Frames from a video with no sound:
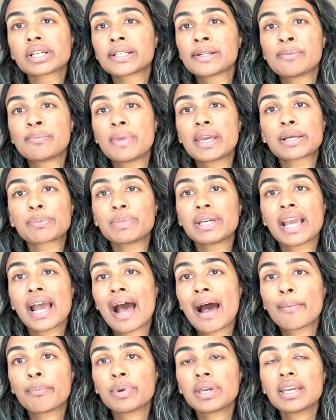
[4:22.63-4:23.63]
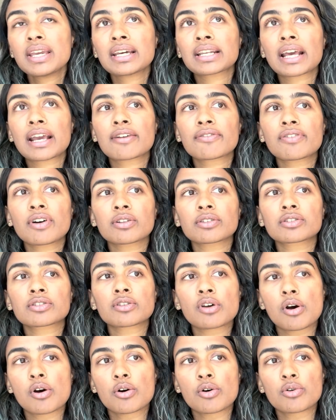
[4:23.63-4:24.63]
didn't make me happy. And I felt
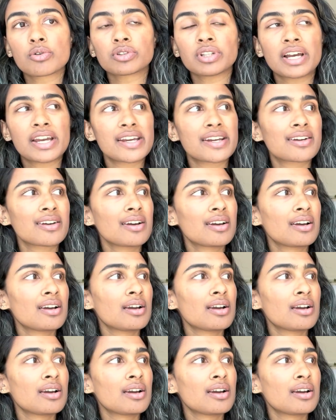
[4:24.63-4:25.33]
so I